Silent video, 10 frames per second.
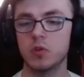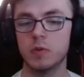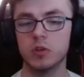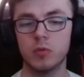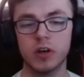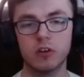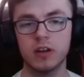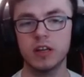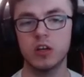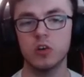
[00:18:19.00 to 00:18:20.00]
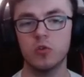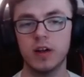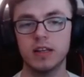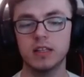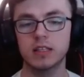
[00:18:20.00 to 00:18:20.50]
talked about Dawnbreaker already,
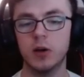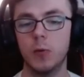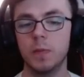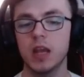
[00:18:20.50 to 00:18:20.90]
great skill.